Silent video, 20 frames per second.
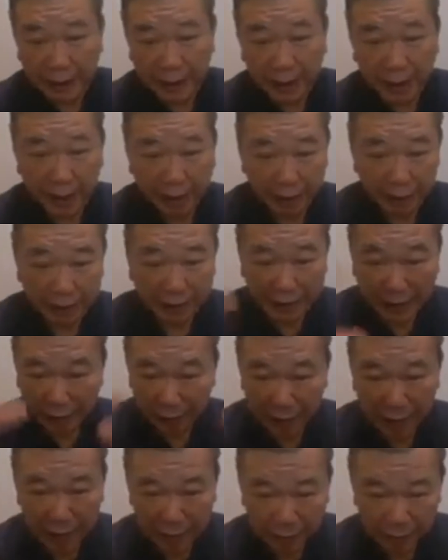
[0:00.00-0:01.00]
have a
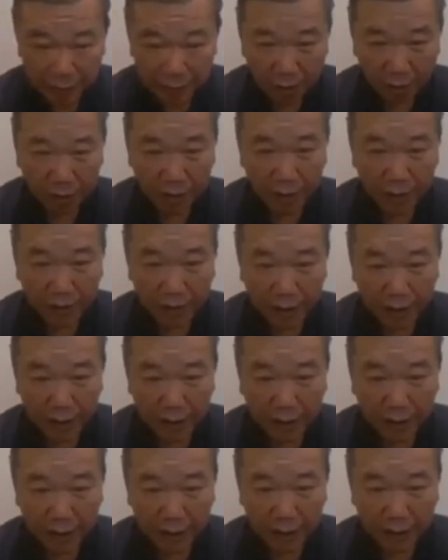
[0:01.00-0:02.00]
scurvy. Okay,
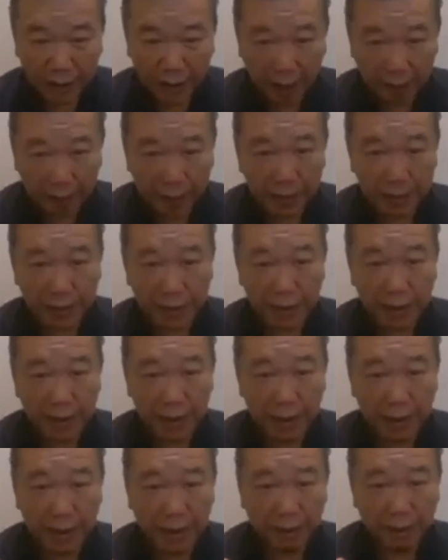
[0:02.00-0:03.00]
they have this
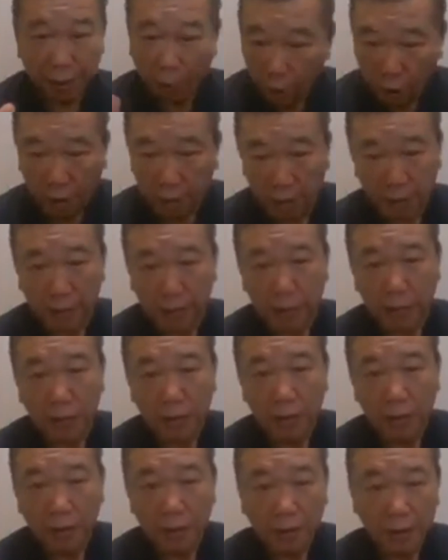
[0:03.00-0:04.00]
a problem, you
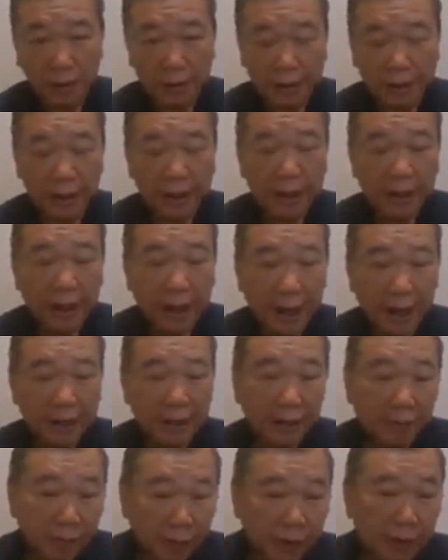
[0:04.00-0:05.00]
know, this thing.
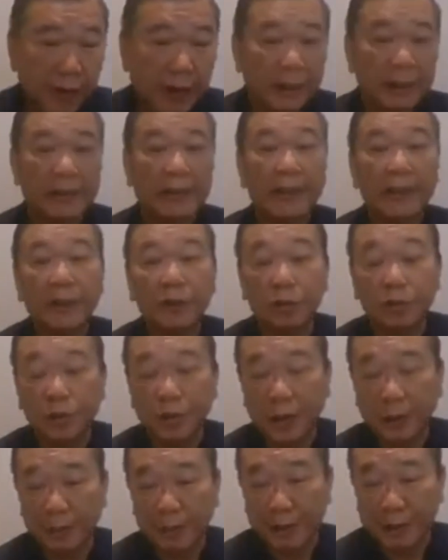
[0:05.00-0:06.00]
Then found that it's linked to
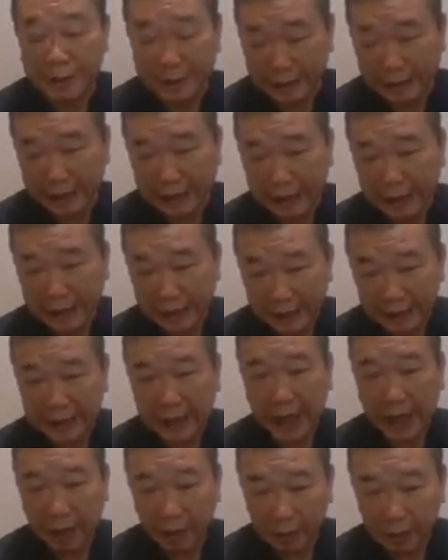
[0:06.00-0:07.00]
vitamin C. That's
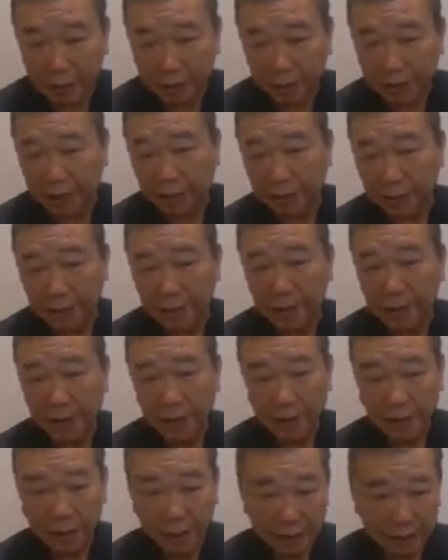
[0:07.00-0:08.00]
how the vitamin
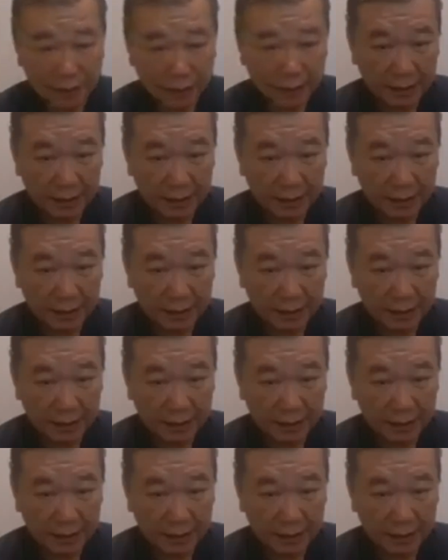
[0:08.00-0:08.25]
is